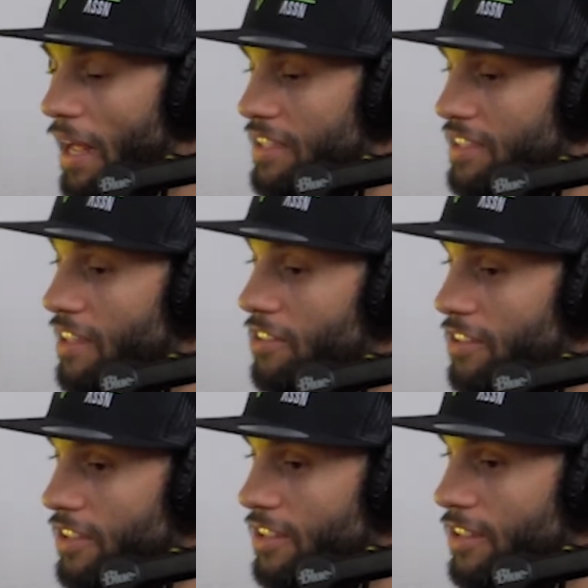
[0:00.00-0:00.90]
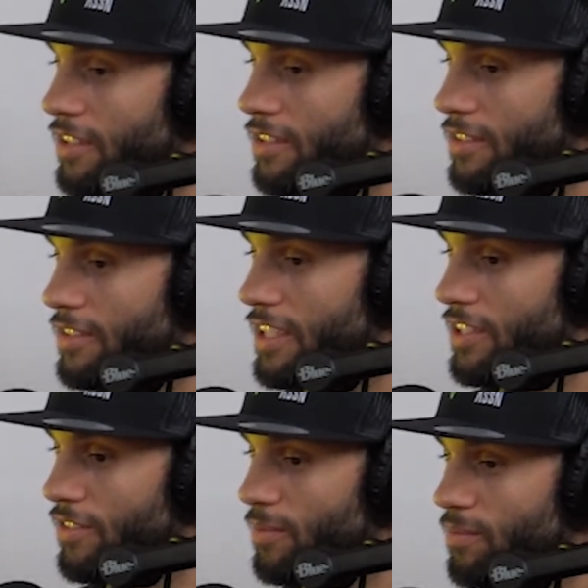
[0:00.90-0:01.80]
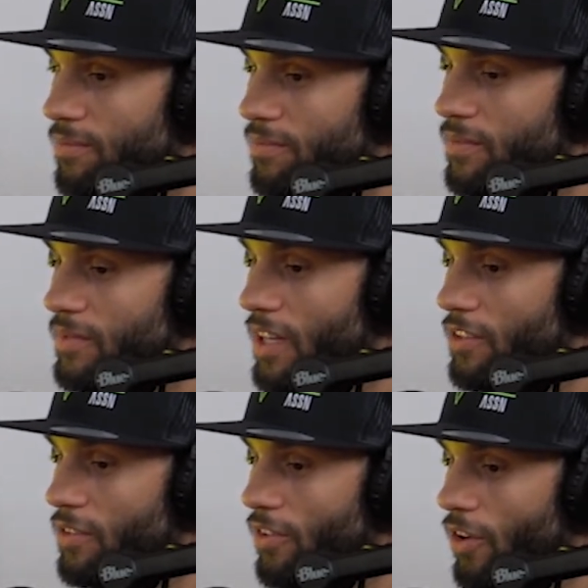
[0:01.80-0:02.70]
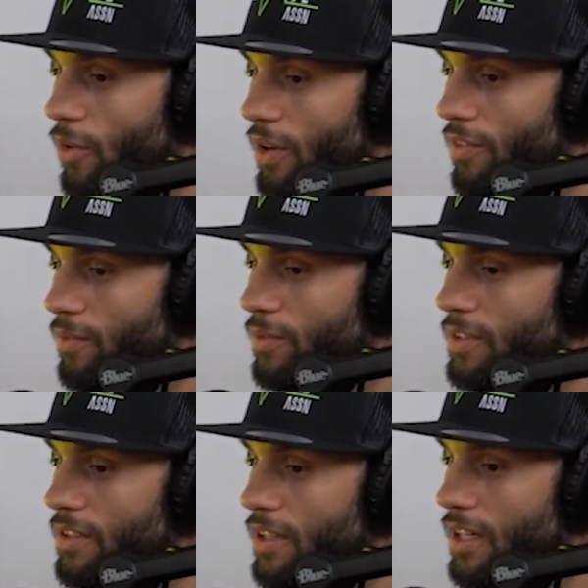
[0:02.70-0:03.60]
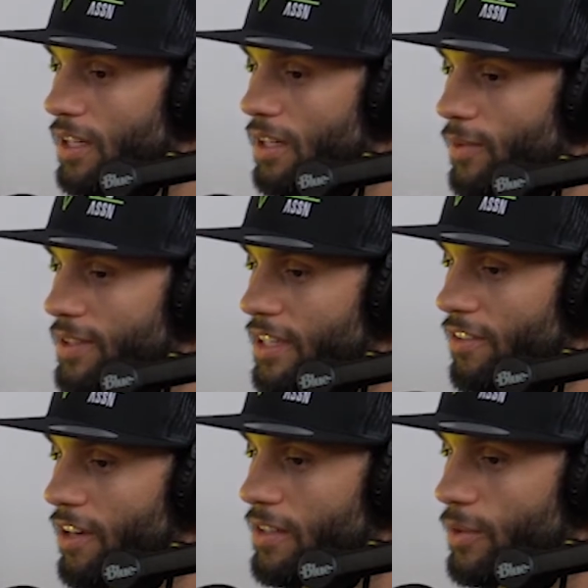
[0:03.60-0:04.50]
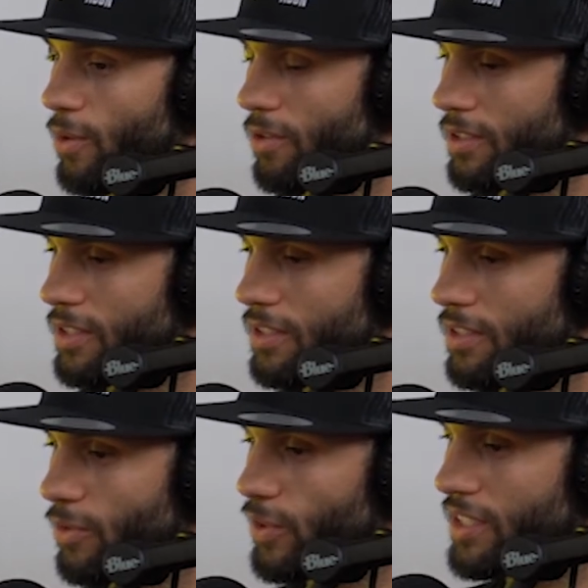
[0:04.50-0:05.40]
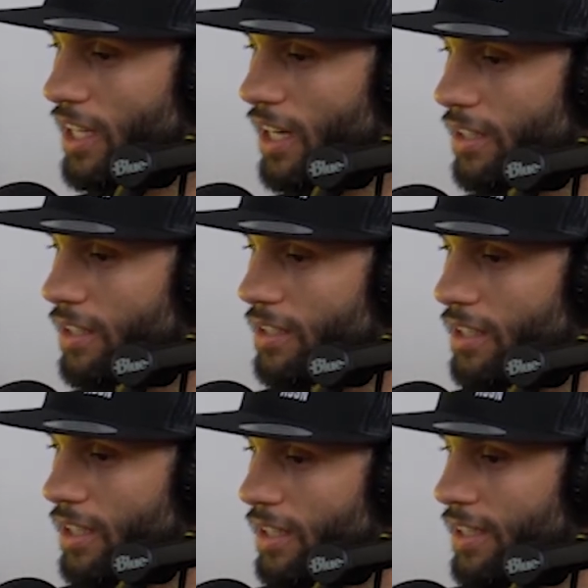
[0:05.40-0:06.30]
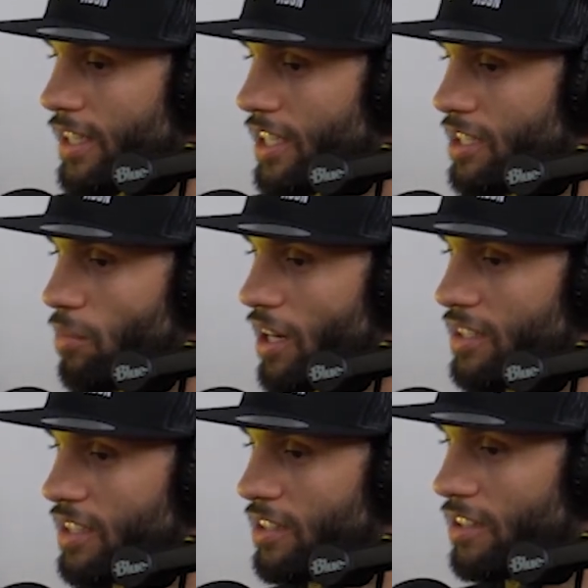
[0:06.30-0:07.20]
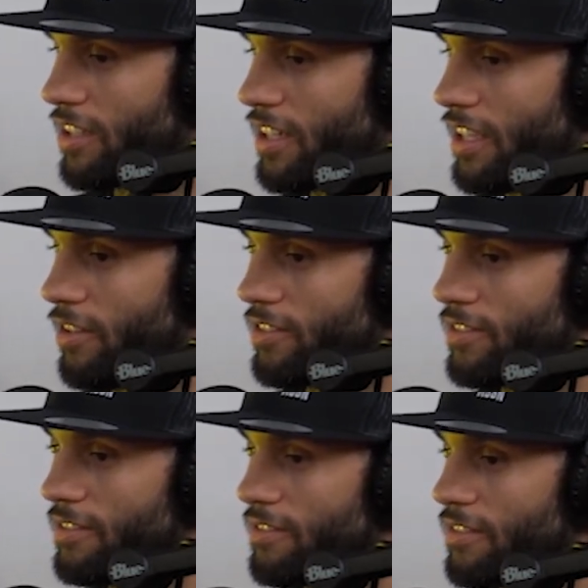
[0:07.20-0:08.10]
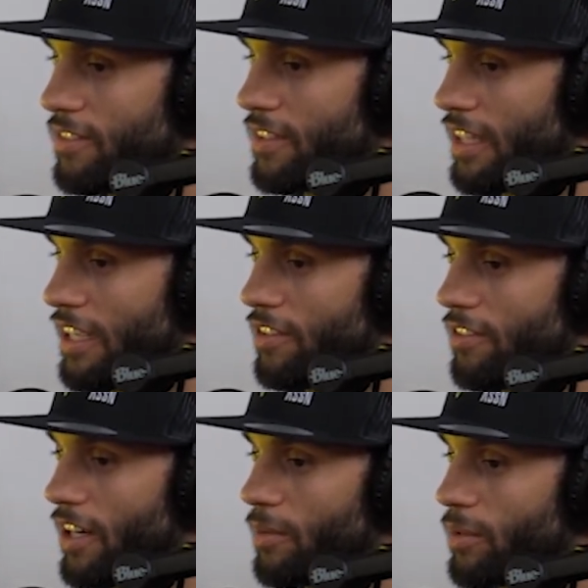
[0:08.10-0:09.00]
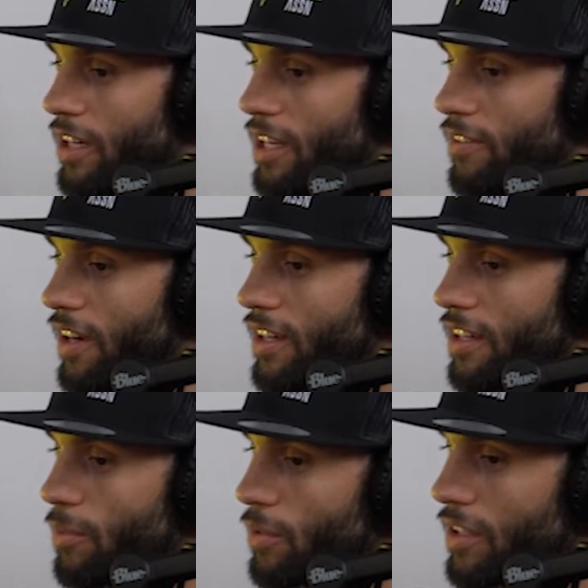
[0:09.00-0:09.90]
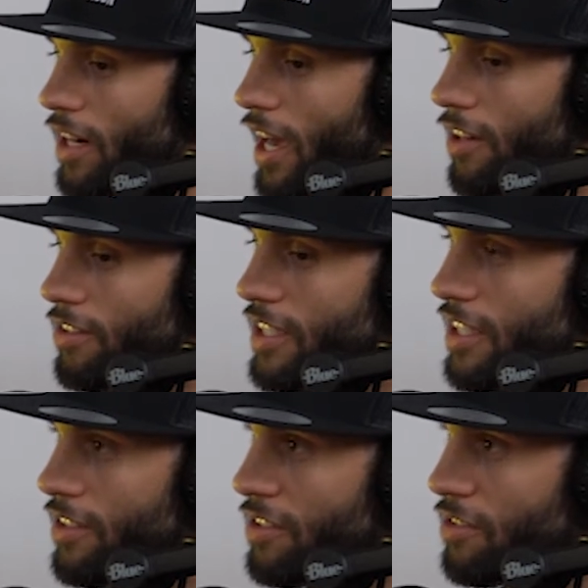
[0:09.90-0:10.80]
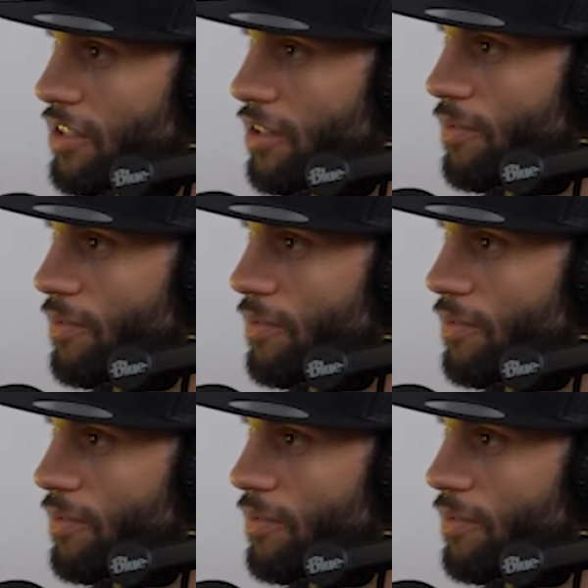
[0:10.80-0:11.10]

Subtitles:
Matt Schnell looked good. He's from not too far away from, I want to say around New Orleans, Louisiana. His boxing looked good. I think he was ranked number 8, fighting a number 9 or 10 dude.